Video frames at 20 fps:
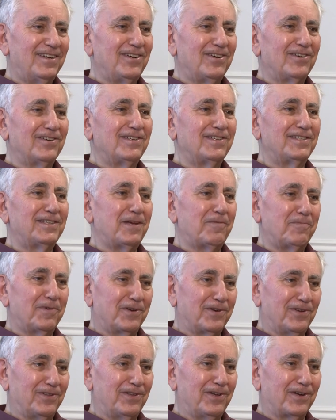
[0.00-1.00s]
on the
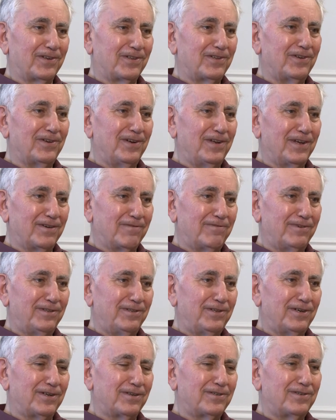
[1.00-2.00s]
semiconductor liquid
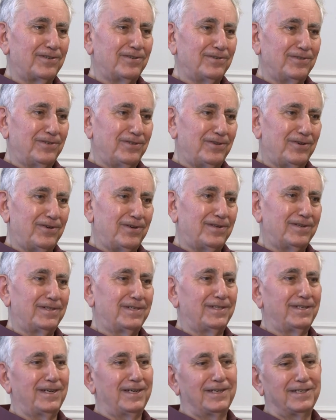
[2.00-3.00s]
junction solar
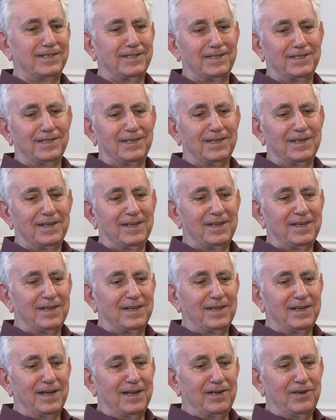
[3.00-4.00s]
cells.
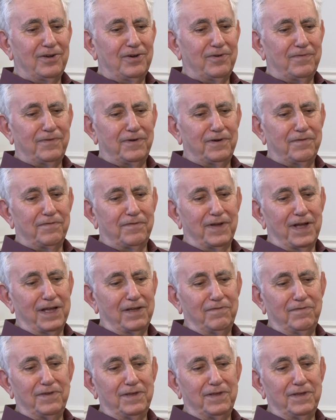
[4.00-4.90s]
And over five